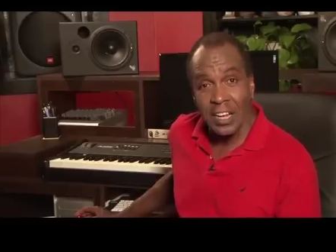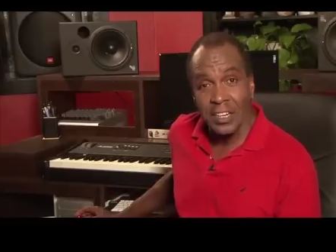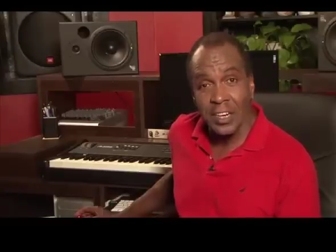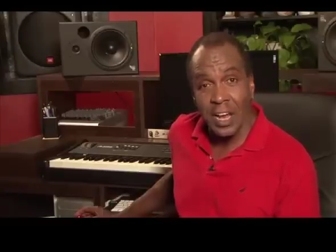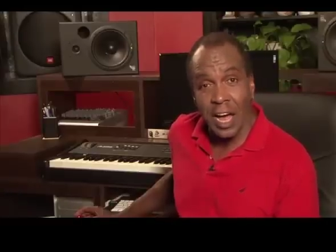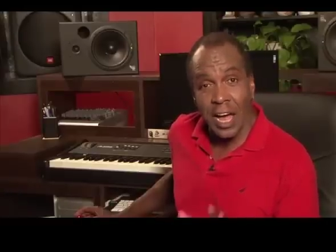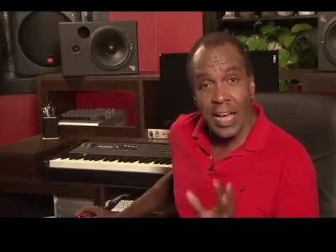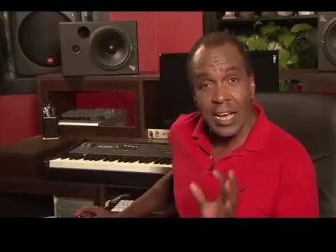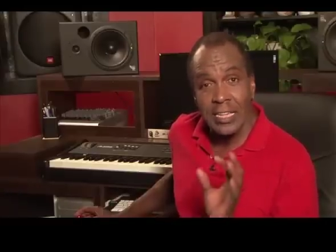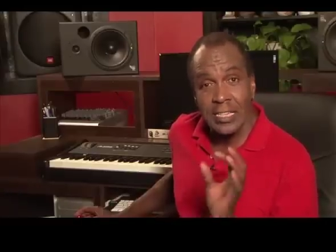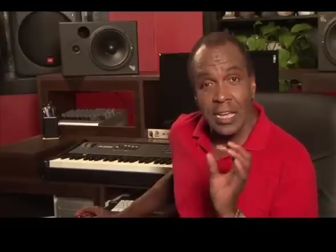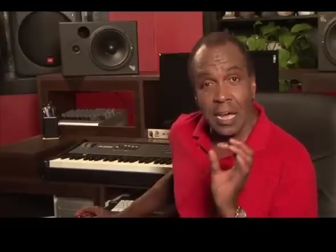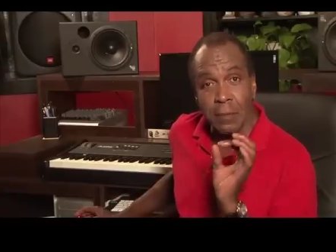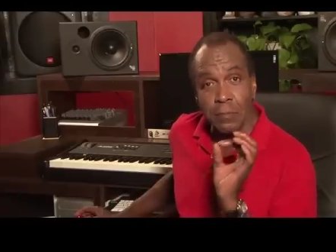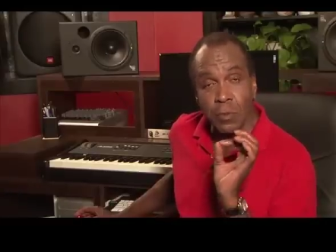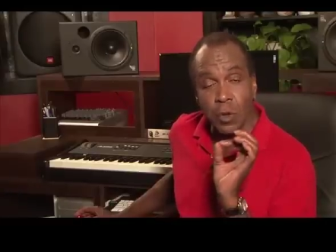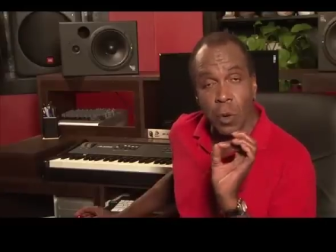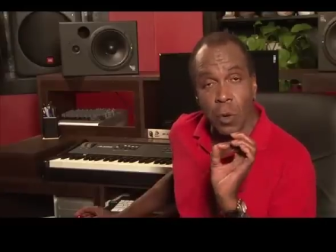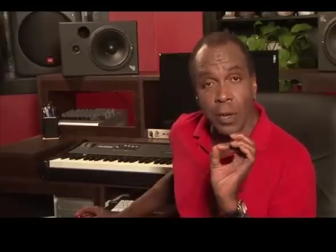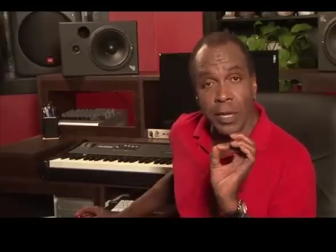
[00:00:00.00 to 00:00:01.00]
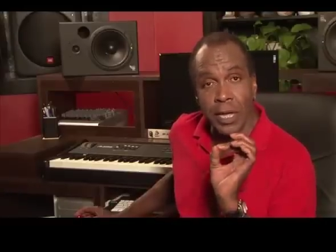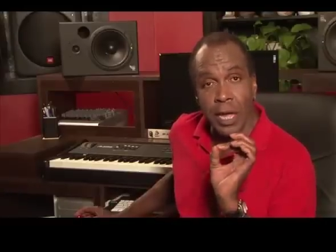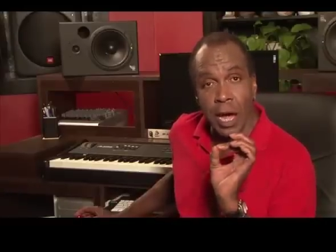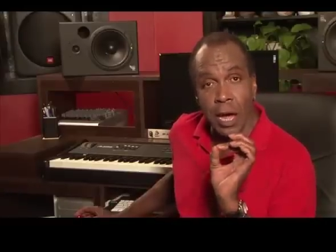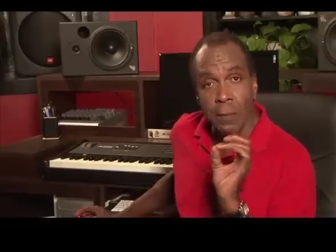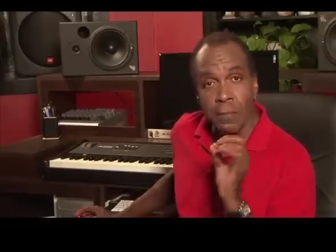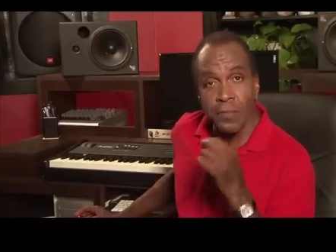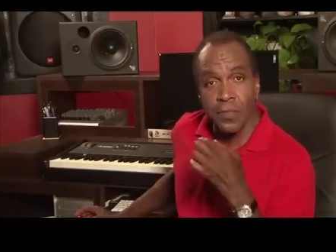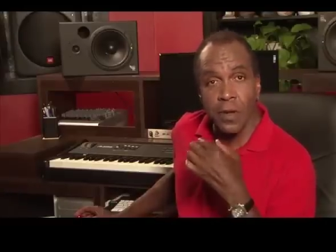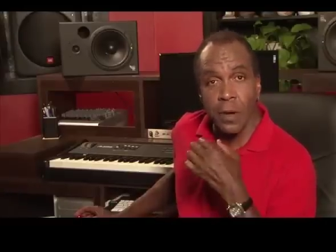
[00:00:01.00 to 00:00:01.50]
Now, as I'm going
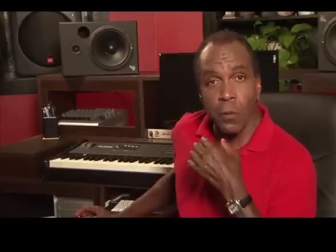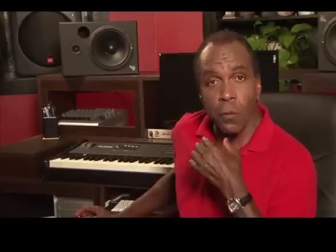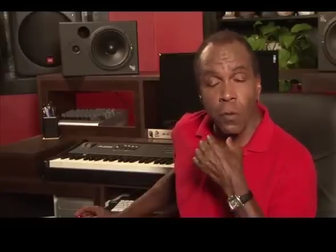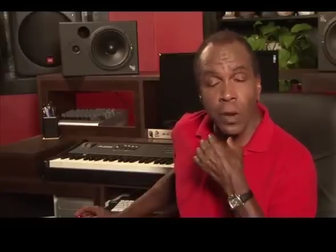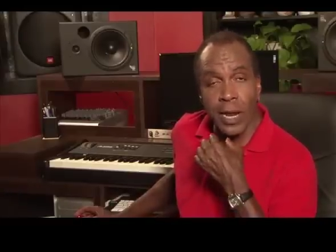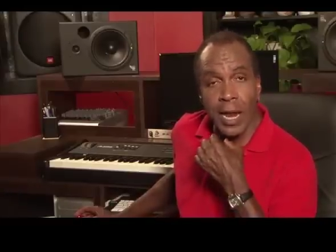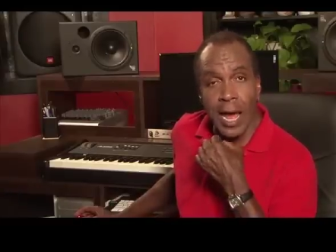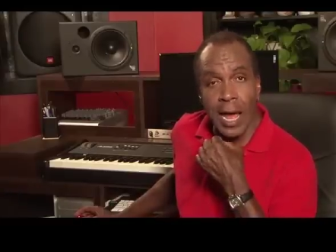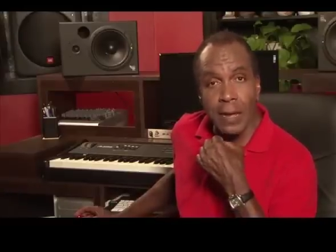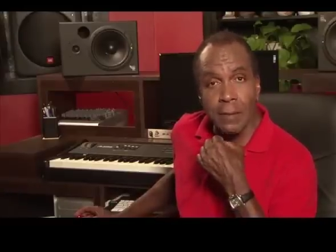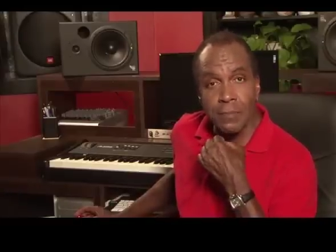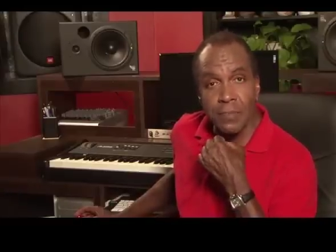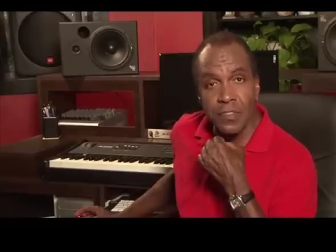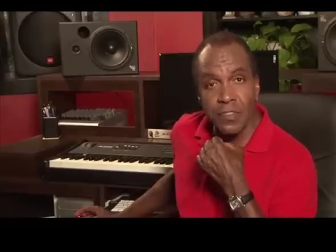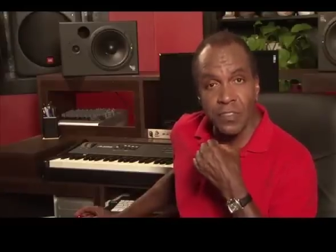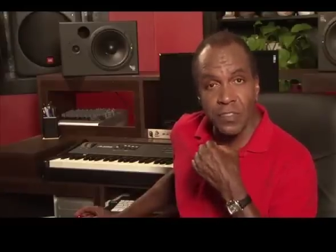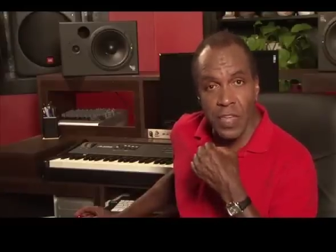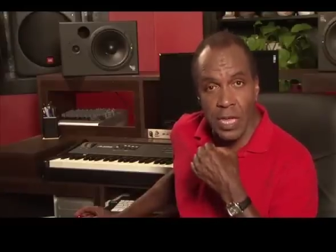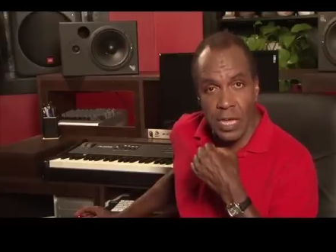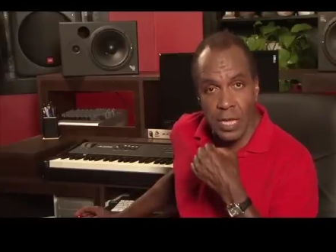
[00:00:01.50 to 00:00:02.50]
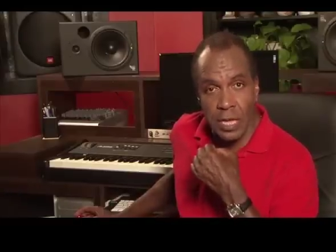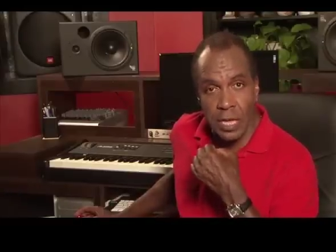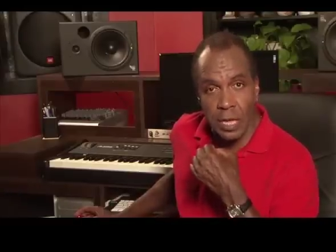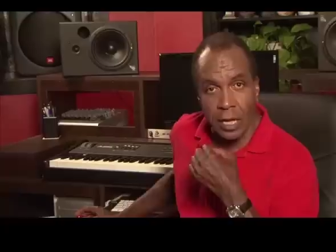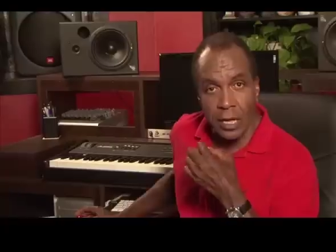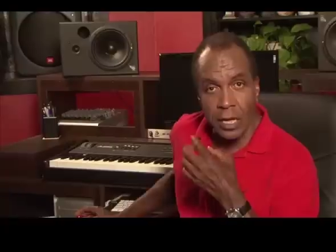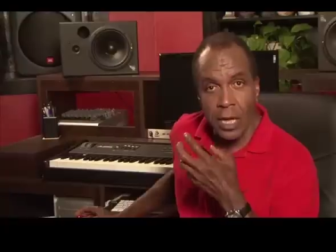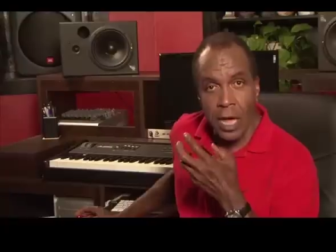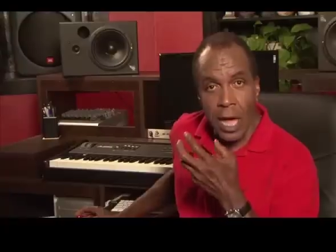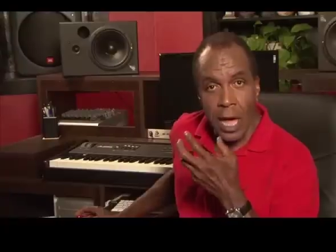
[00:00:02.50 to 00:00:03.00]
up there, what I'm
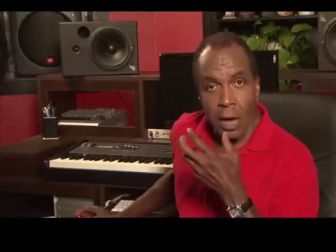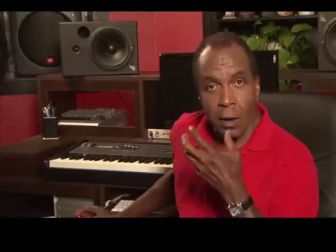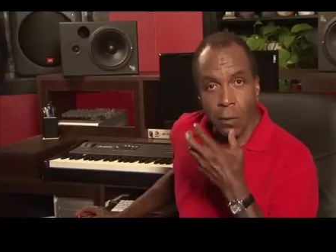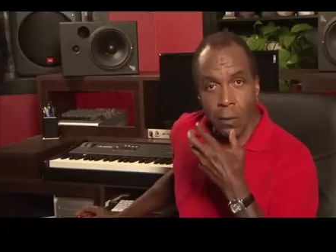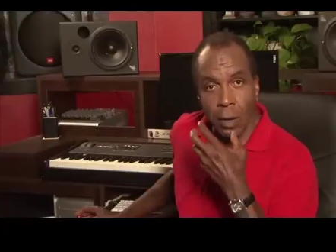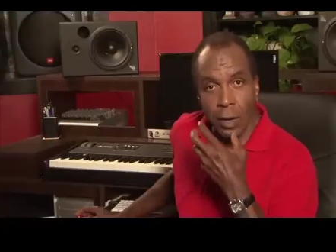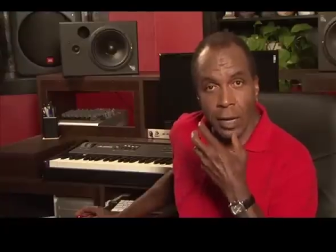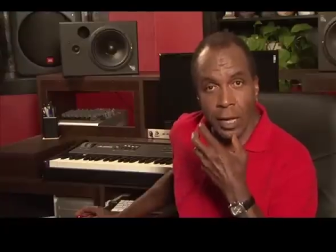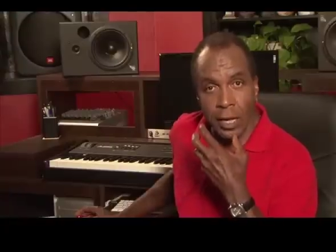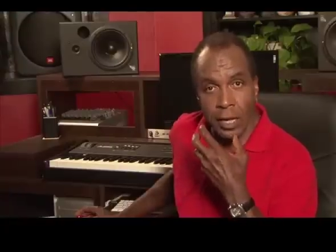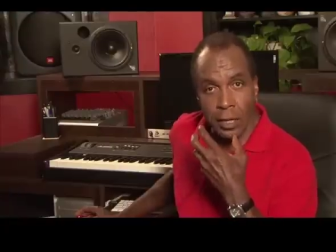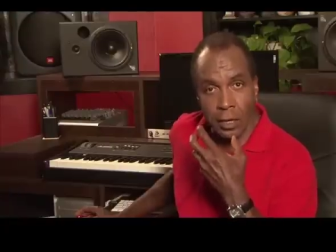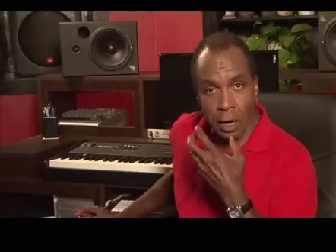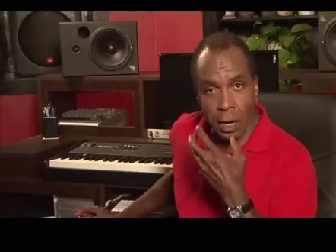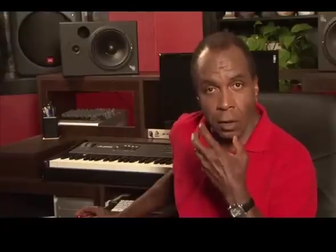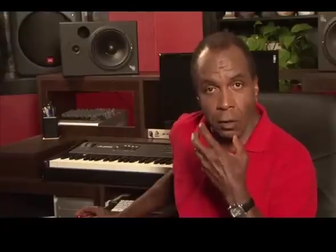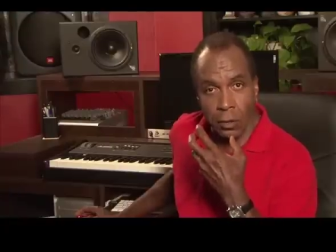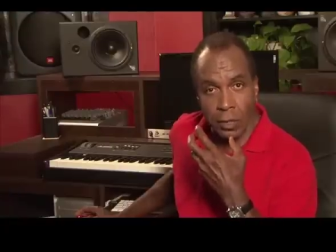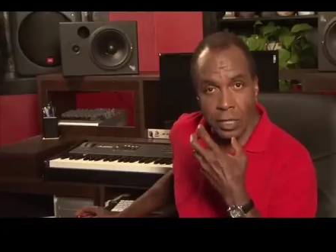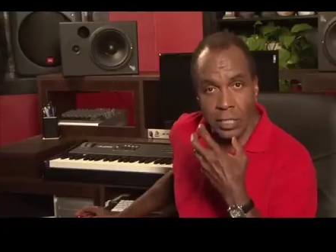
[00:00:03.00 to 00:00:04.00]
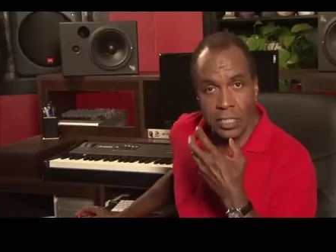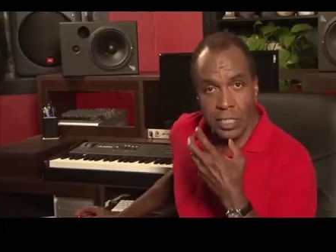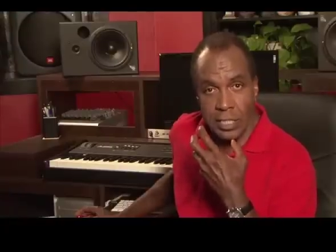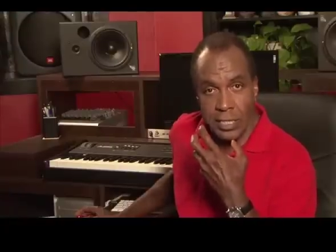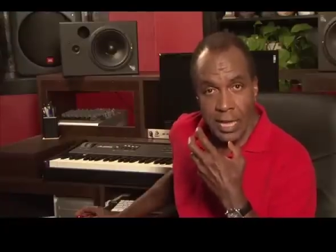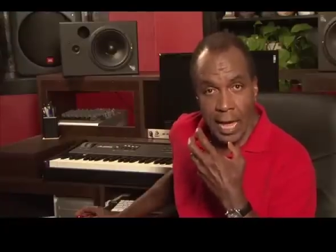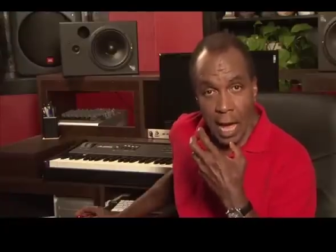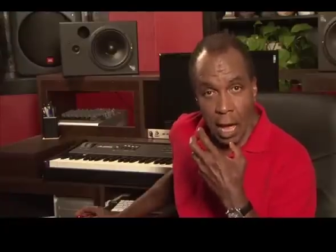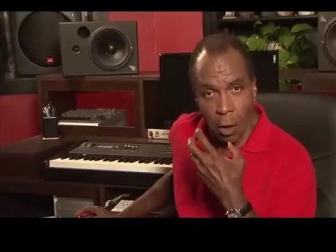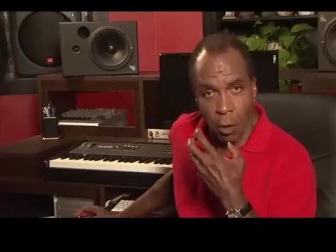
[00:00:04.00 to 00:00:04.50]
thinking, because
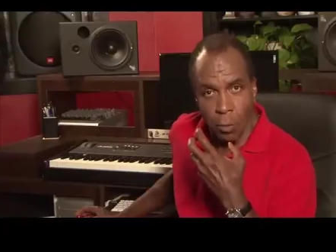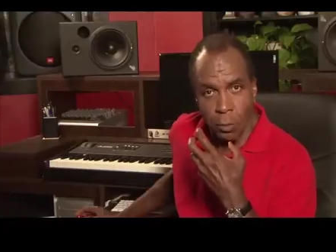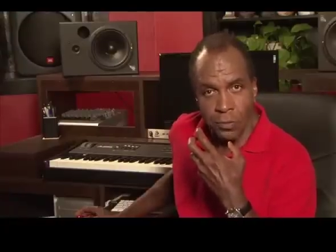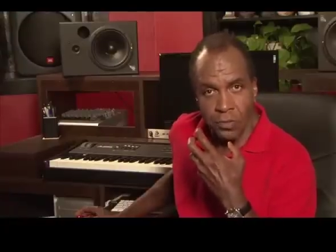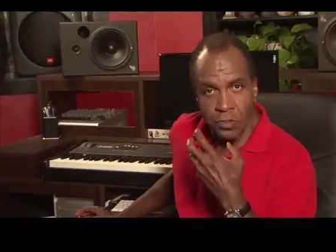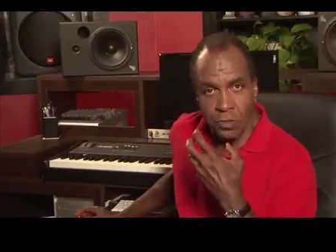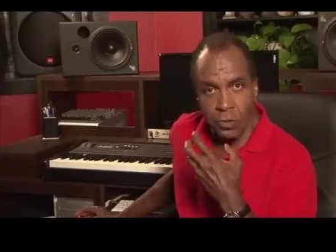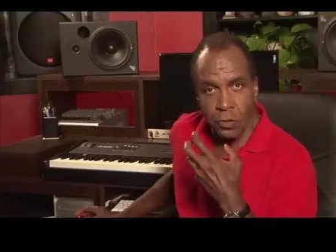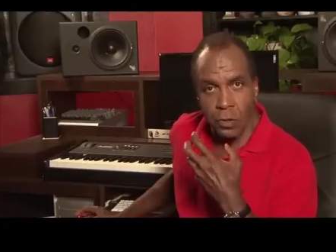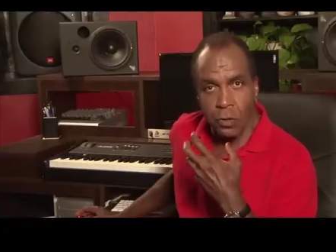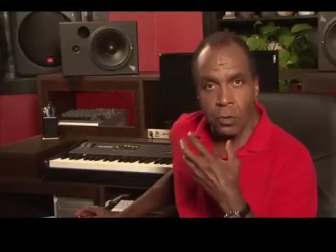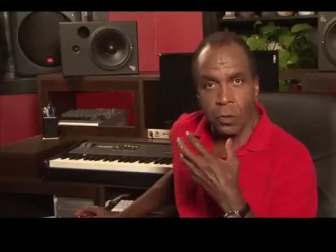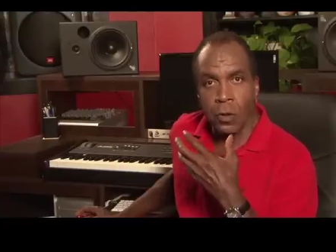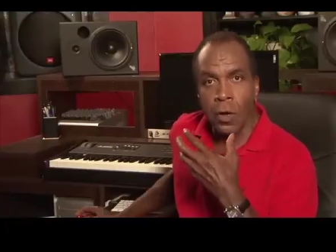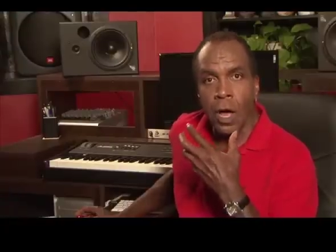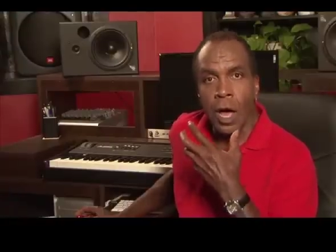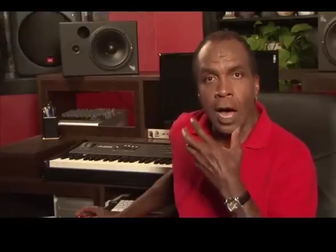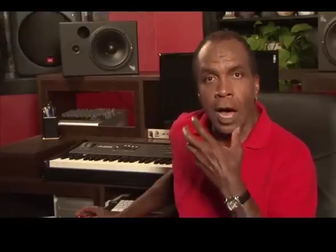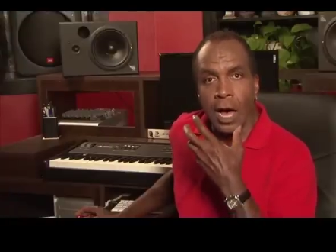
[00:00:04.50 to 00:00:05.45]
this helps too.